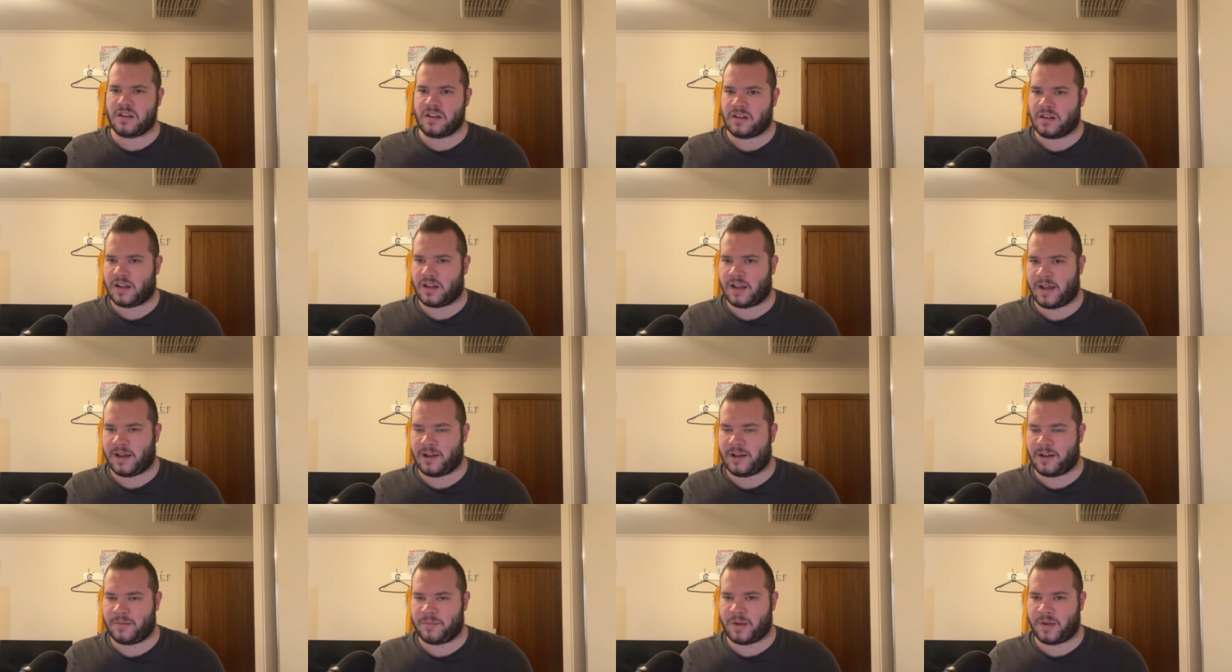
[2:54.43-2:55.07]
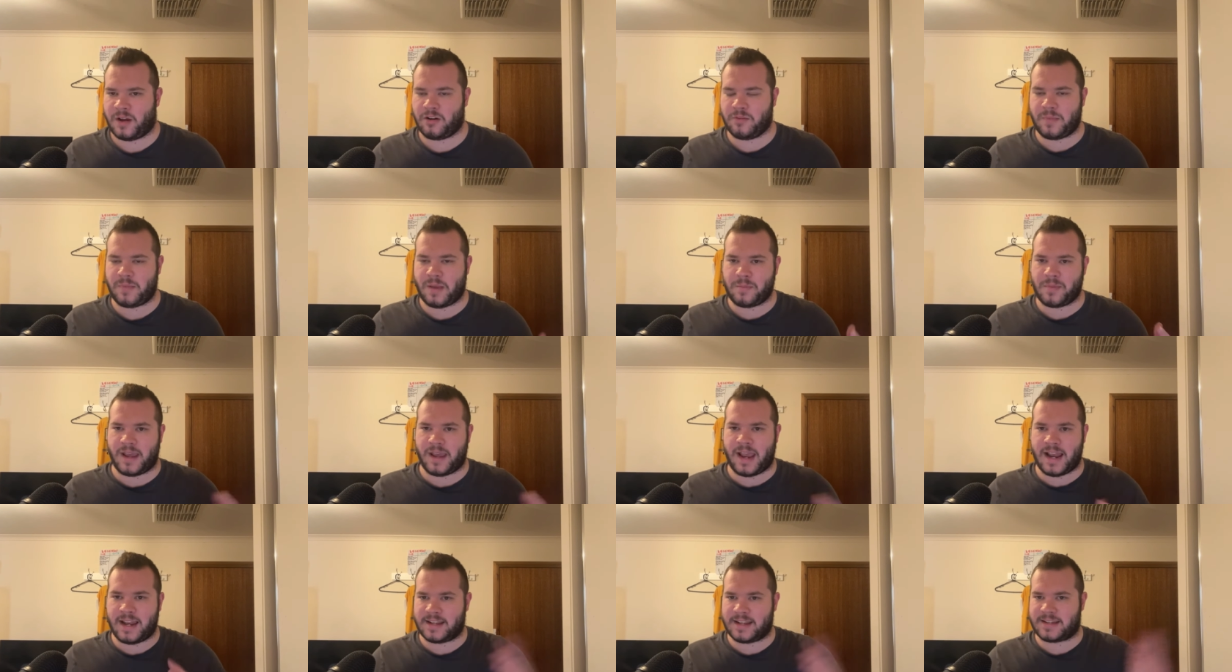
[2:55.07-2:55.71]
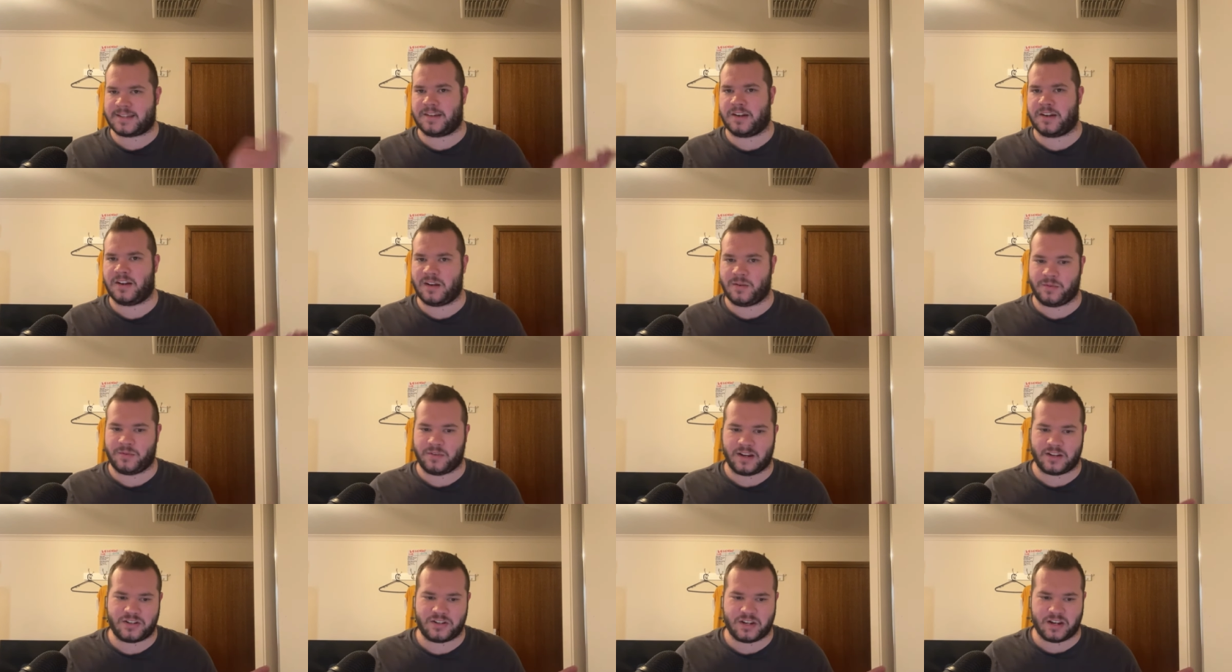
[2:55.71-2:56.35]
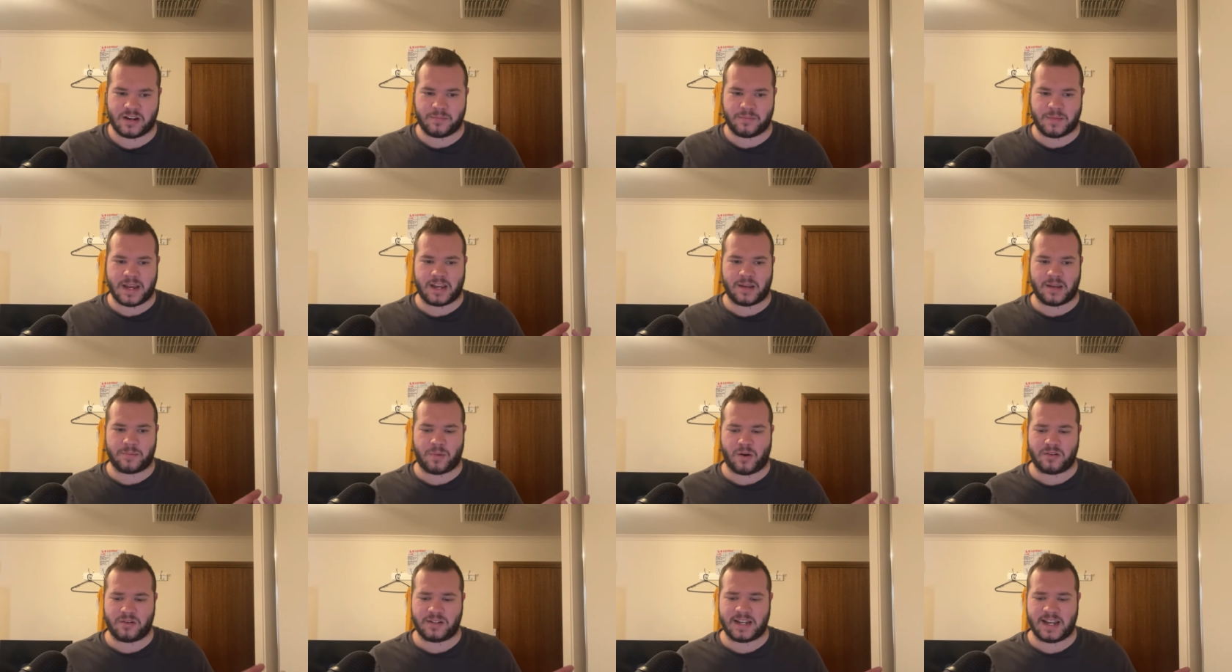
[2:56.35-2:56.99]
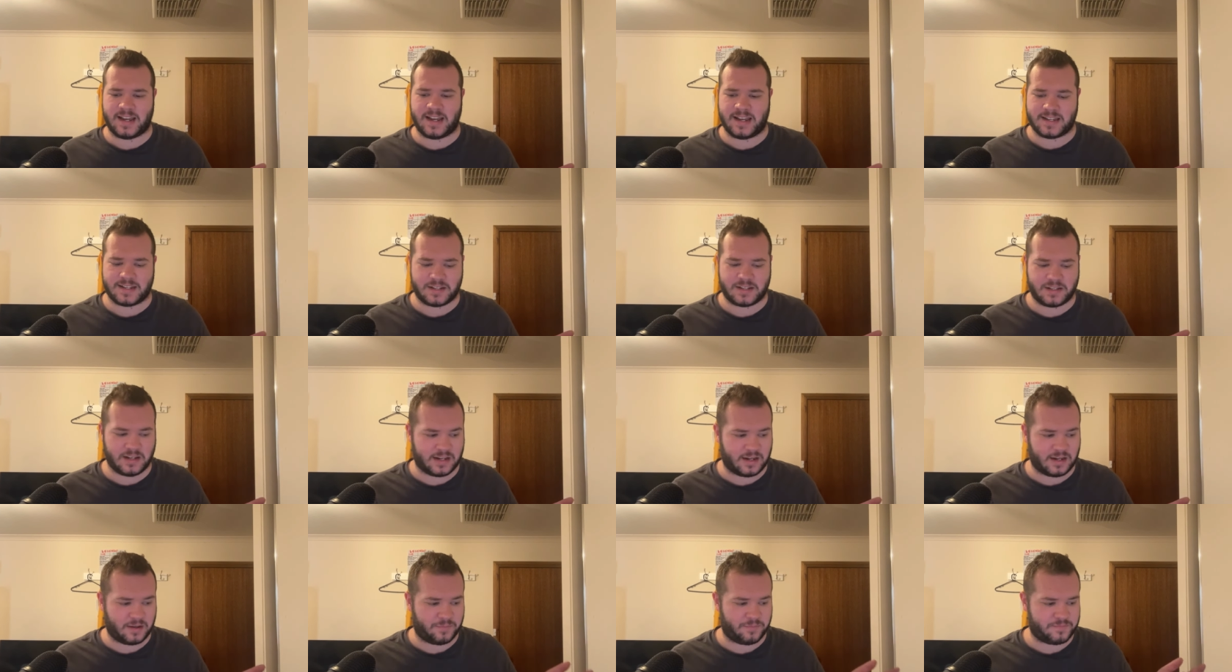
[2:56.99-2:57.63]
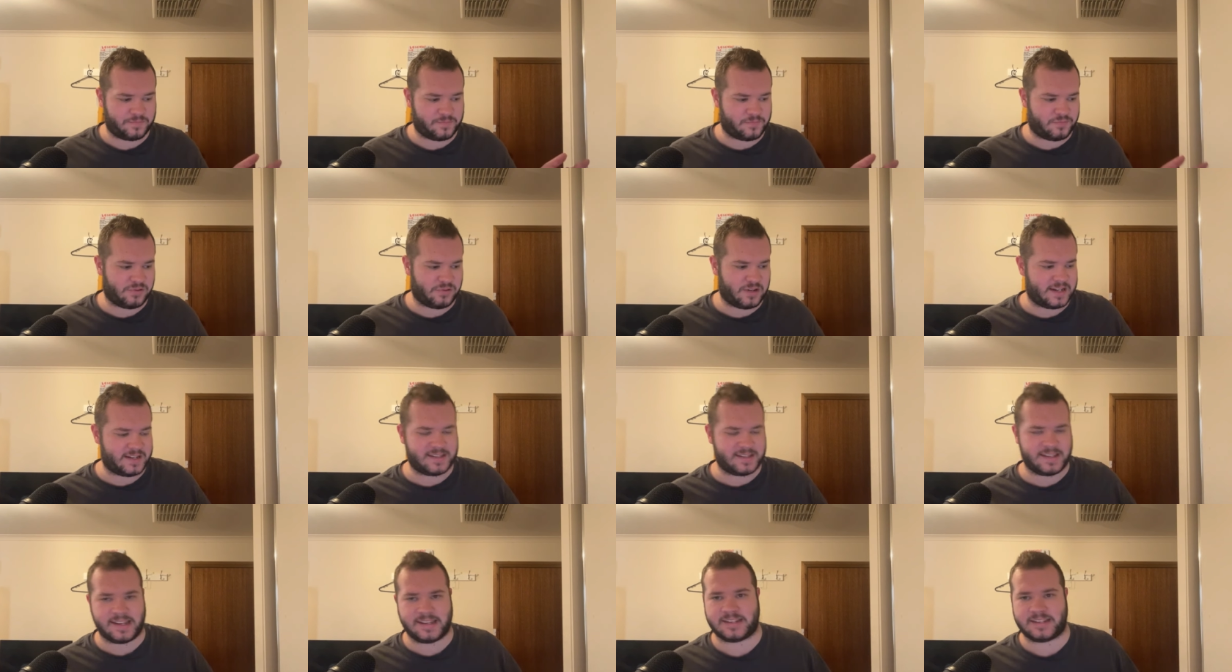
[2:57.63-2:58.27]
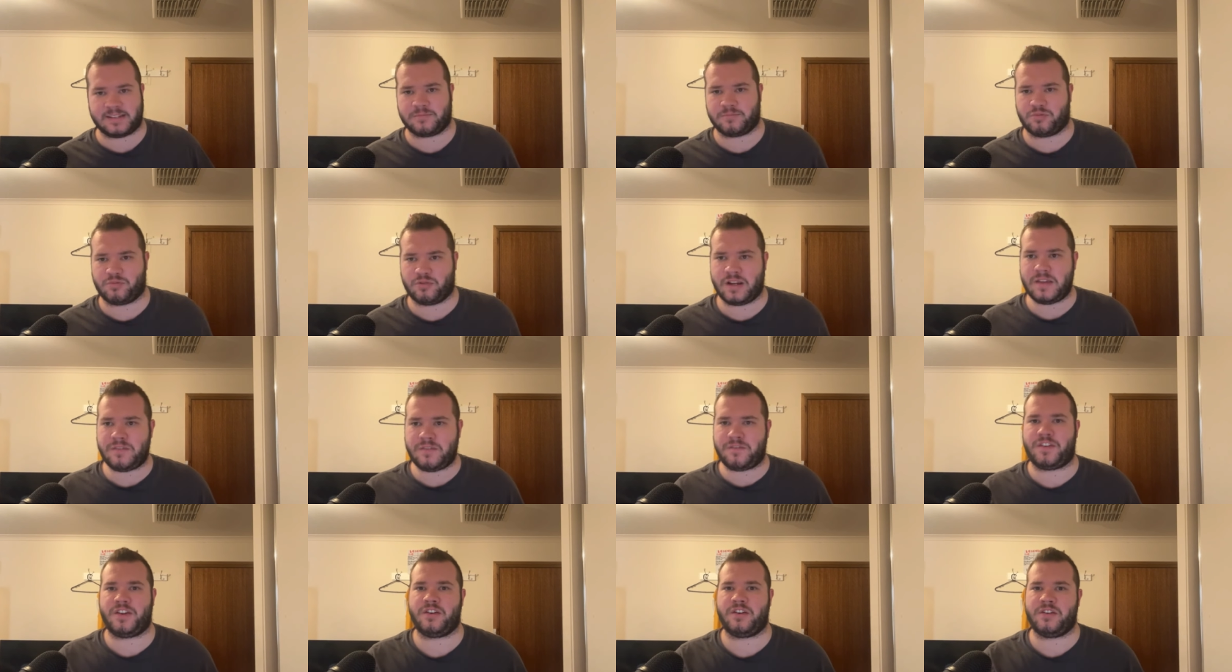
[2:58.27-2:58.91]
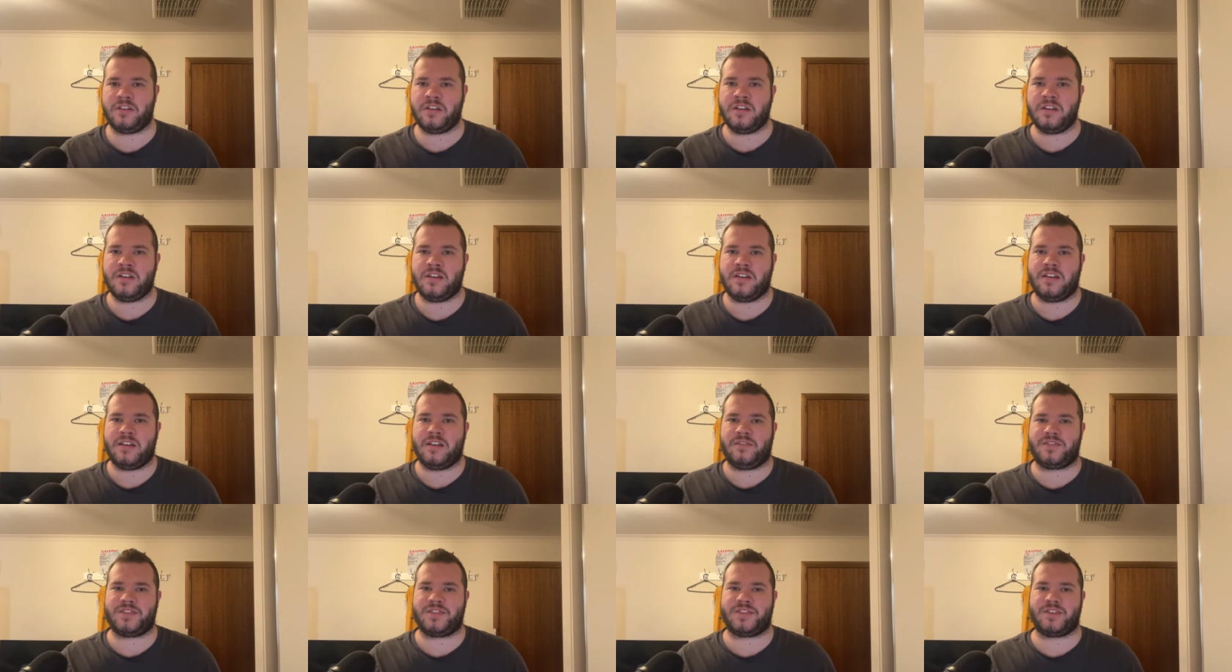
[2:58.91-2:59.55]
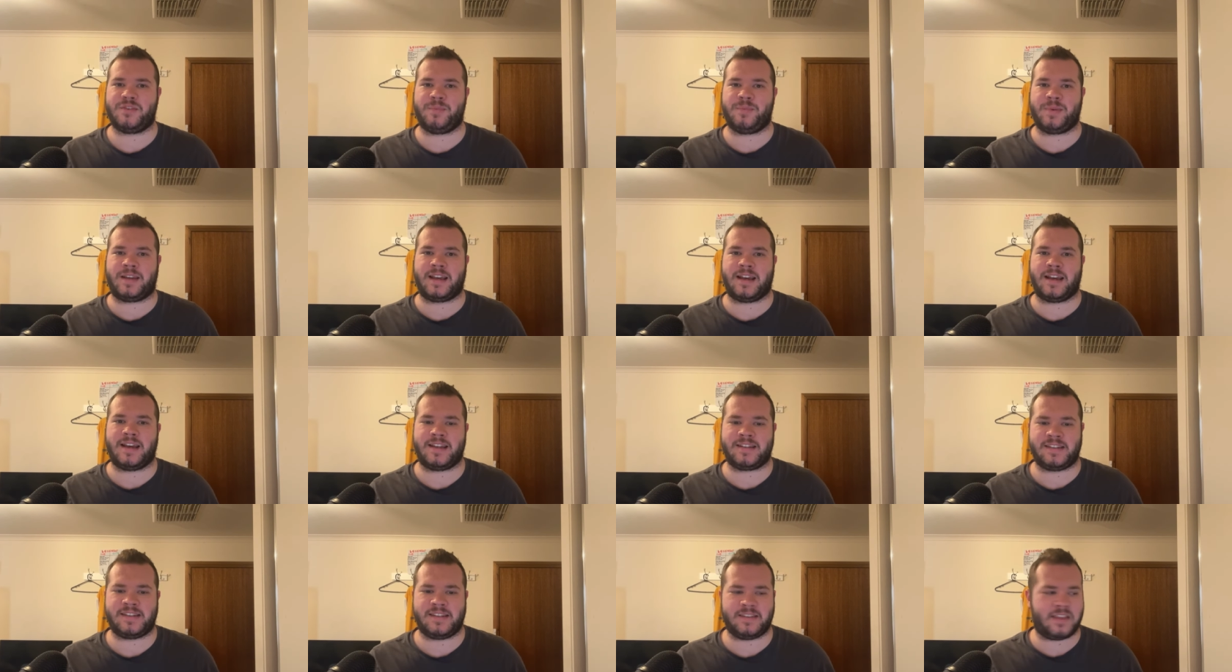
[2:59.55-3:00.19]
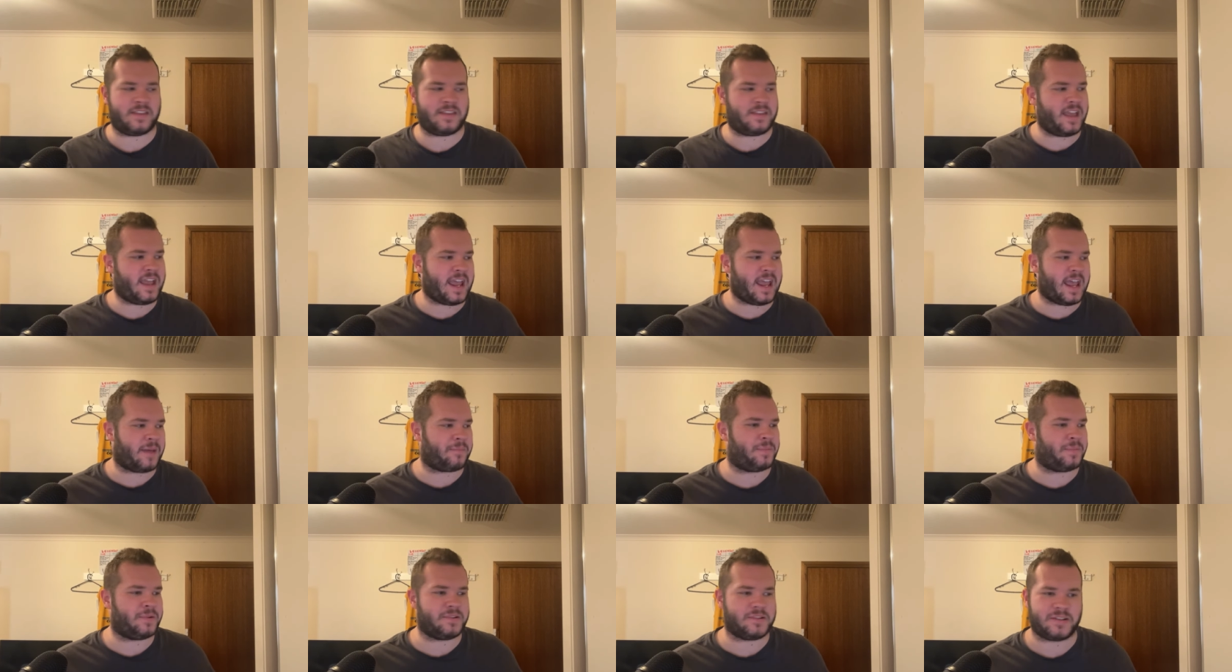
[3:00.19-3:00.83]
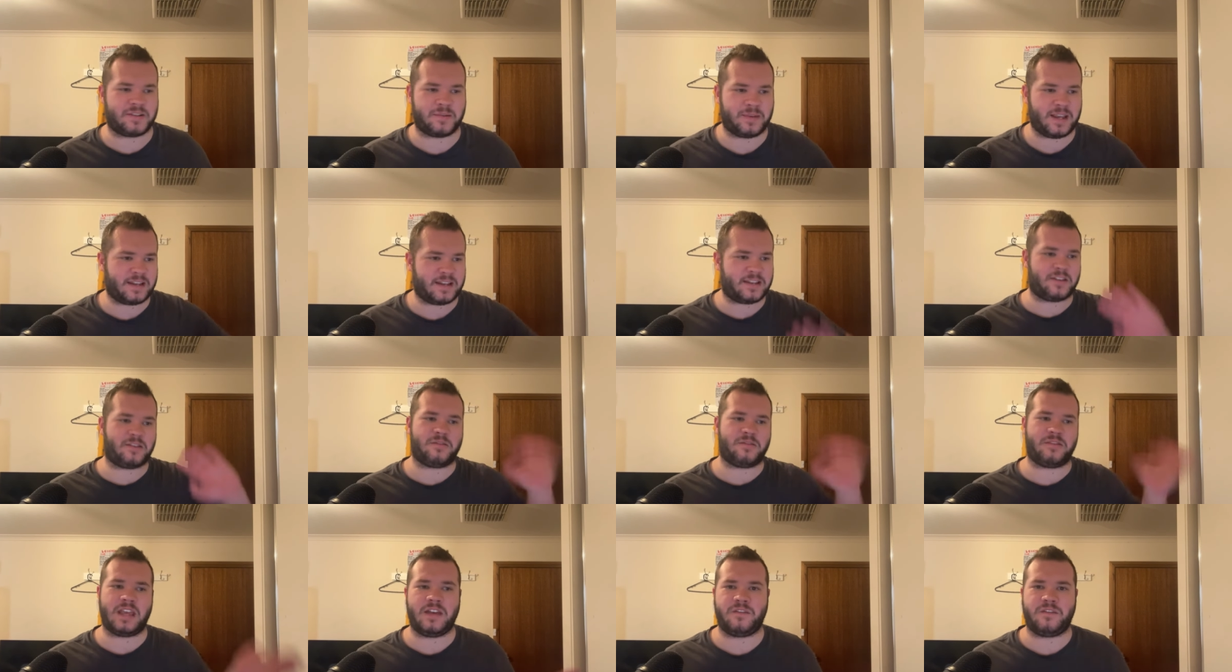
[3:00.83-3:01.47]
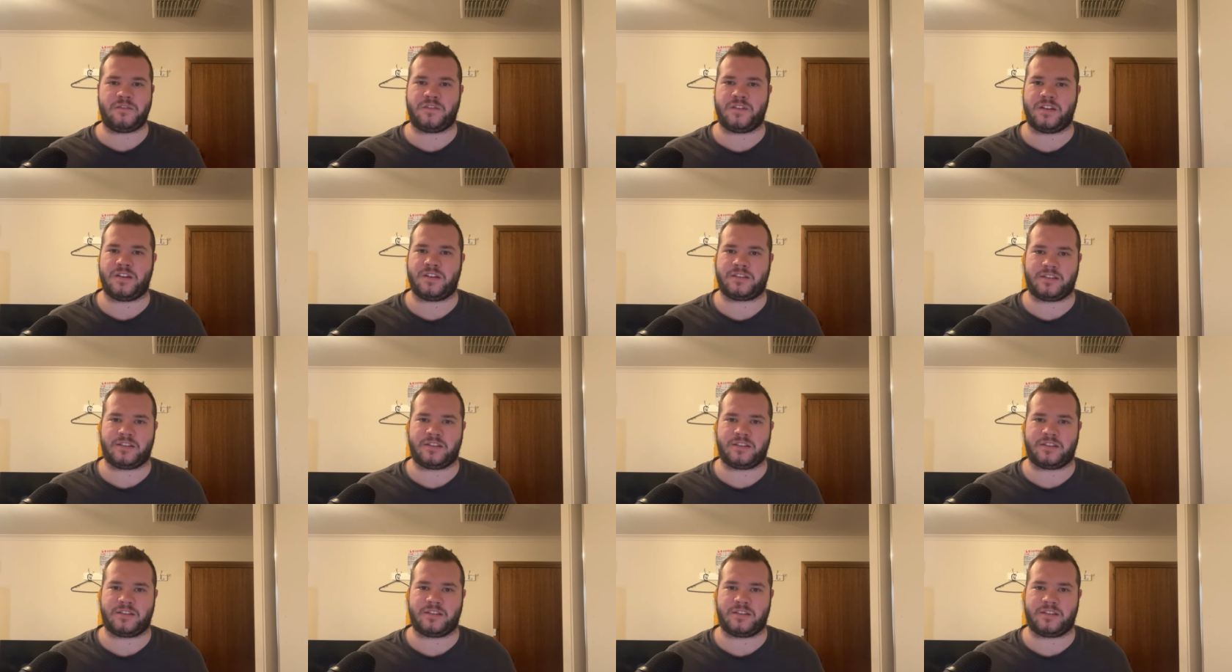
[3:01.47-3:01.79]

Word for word: I remember Alex and I were actually going to make a podcast, like a pre-season preview for Supercars, and then that happened, so we had to do that first,